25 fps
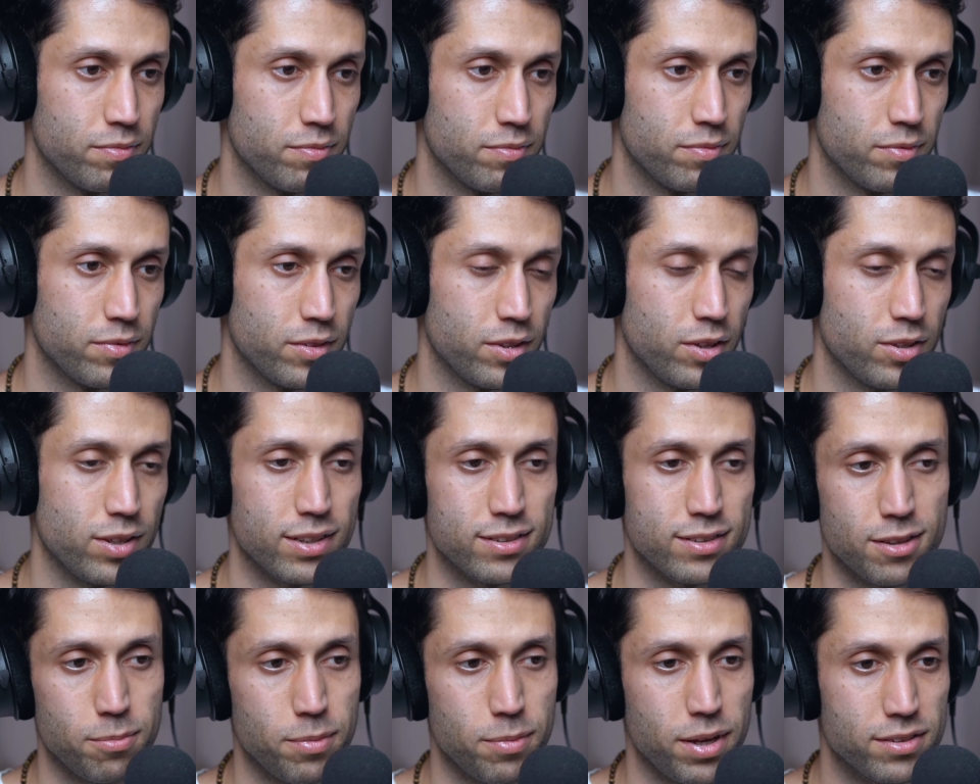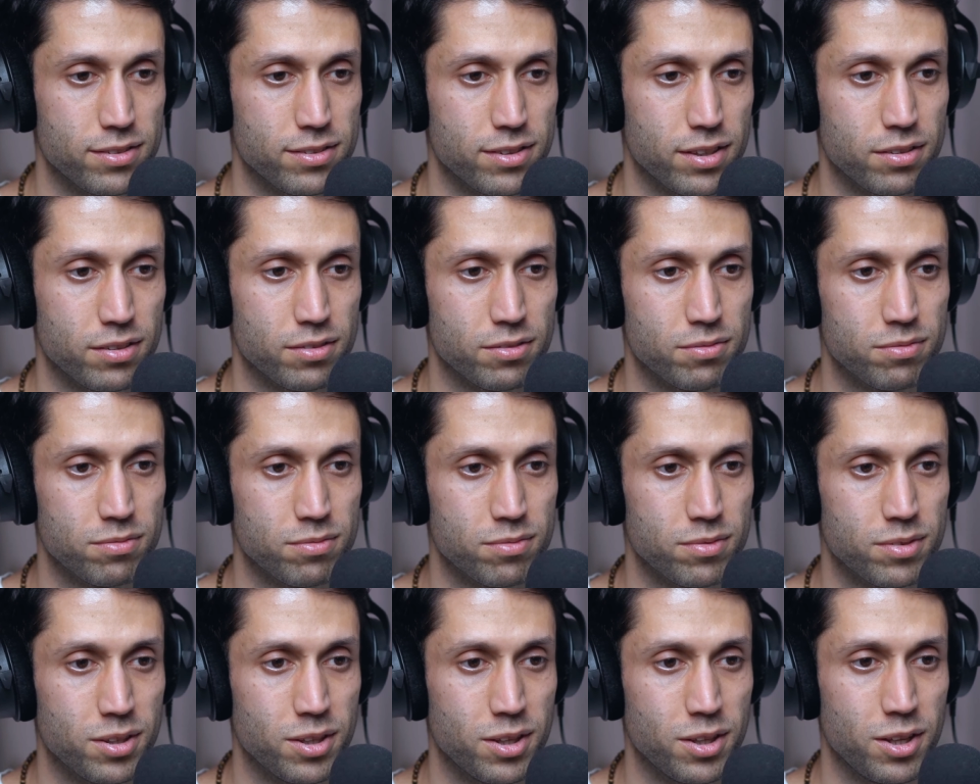So that's amazing.
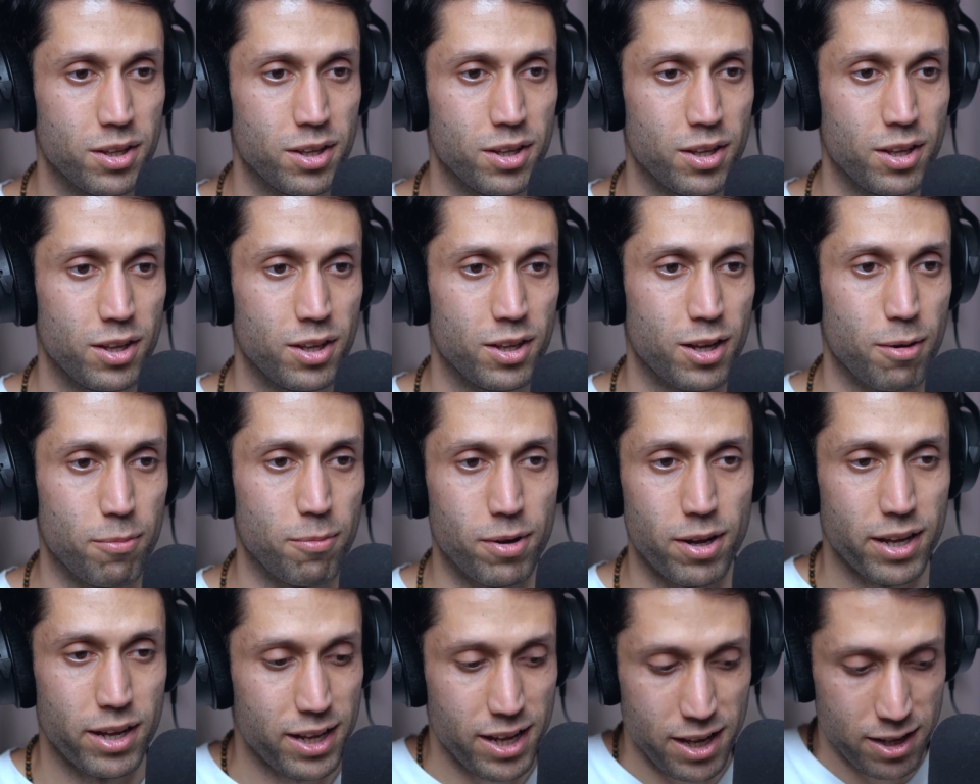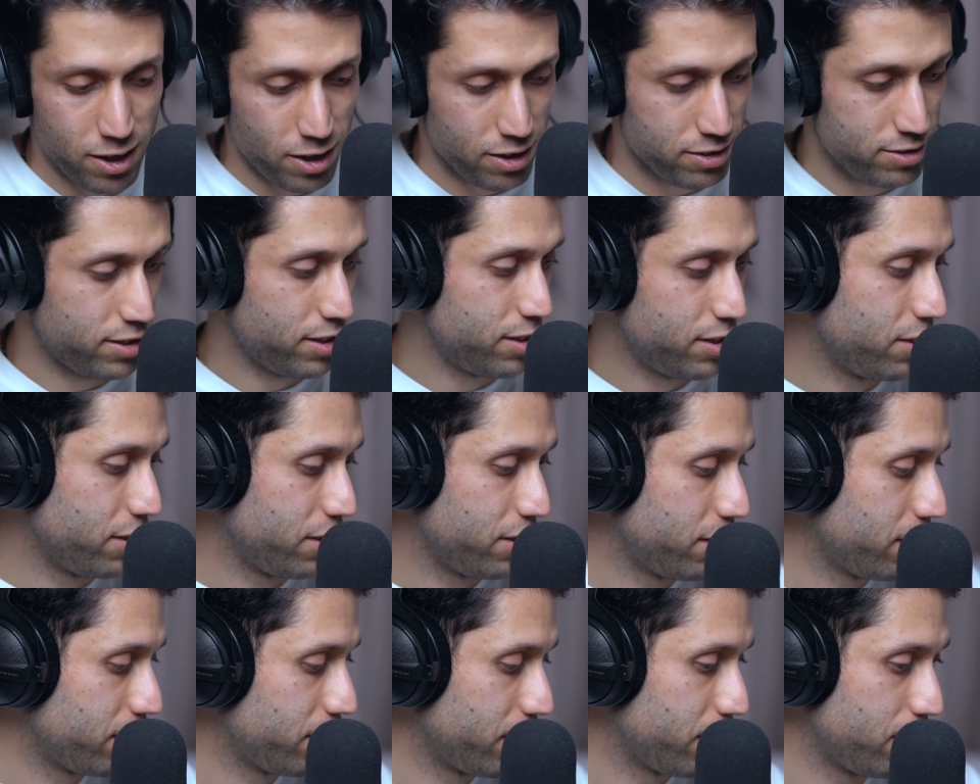Again, I said
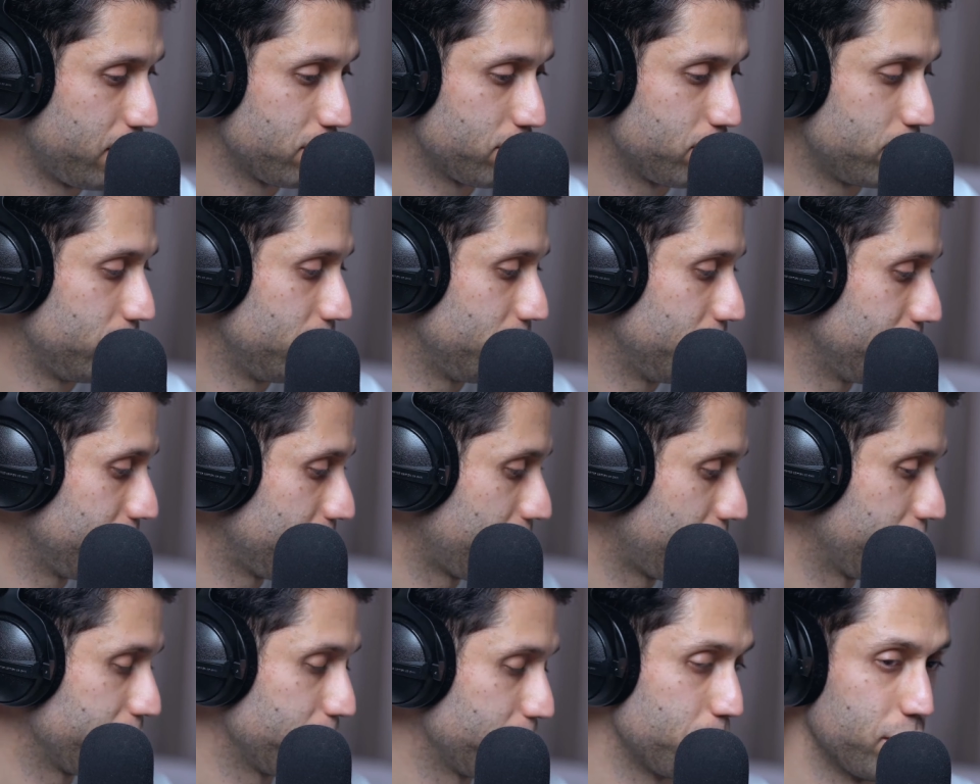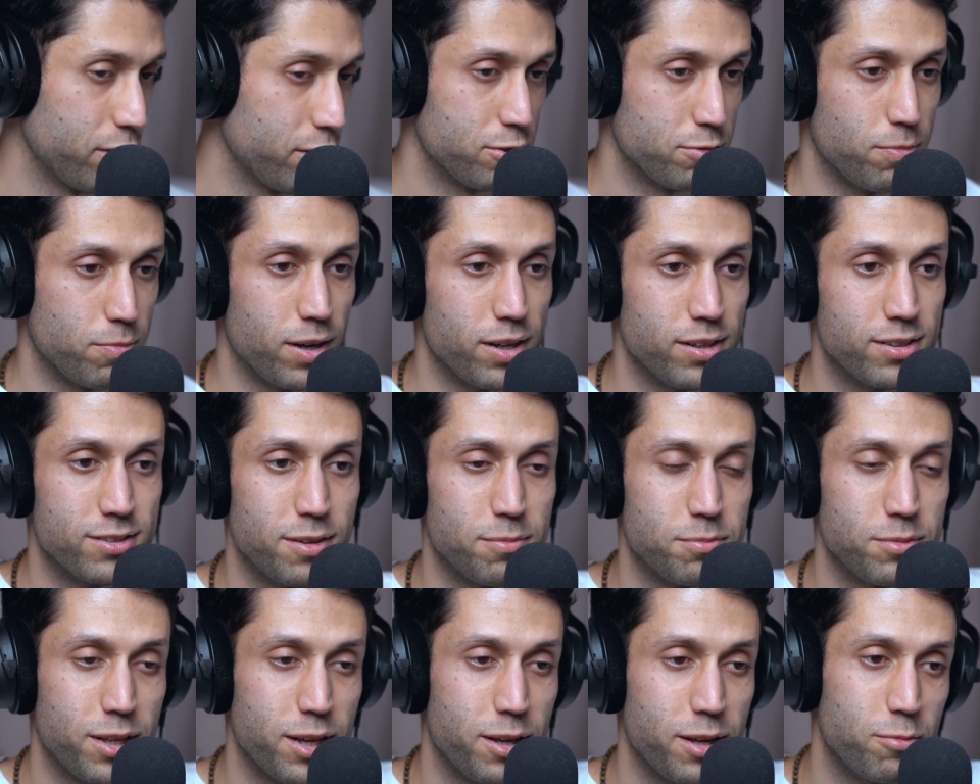I cannot really hide my smile
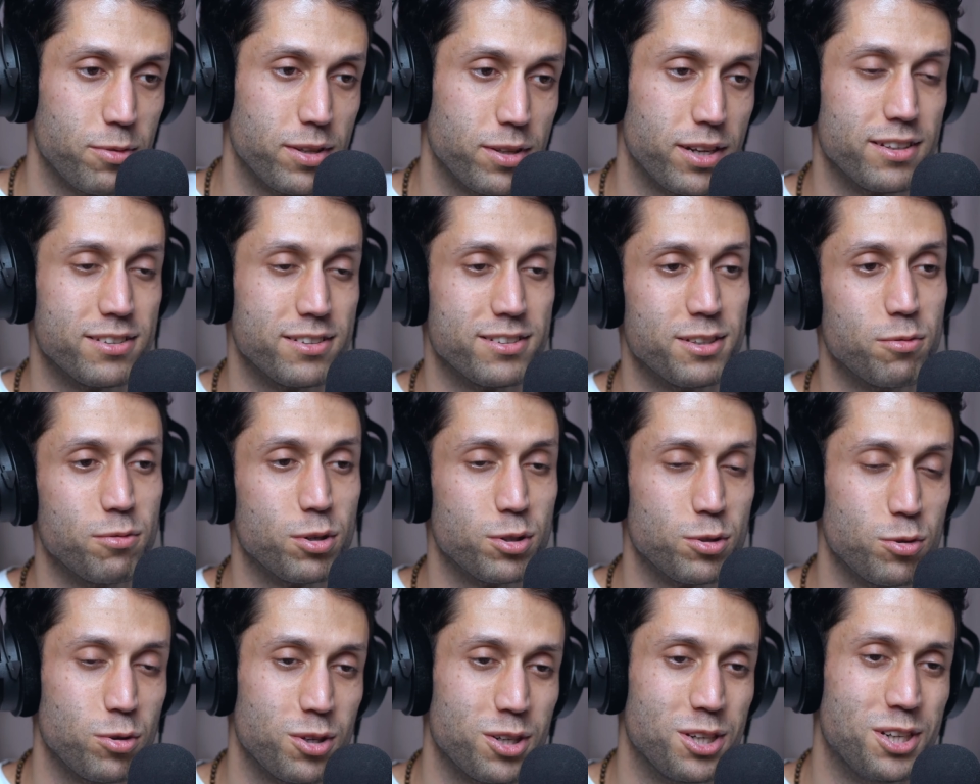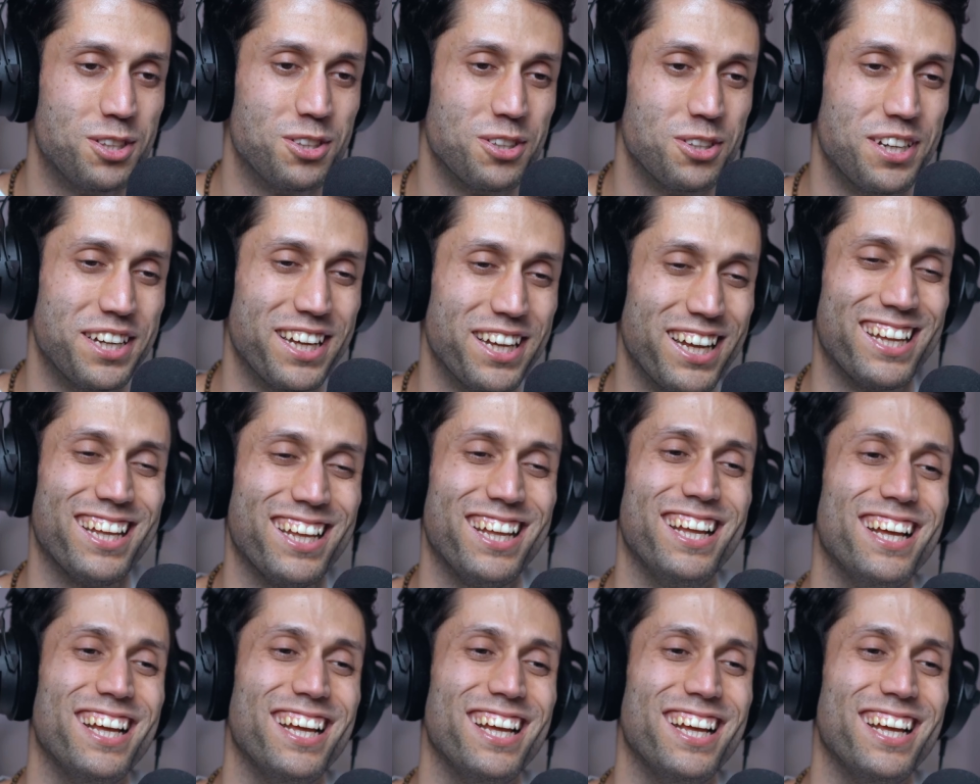sometimes when I see what you're doing,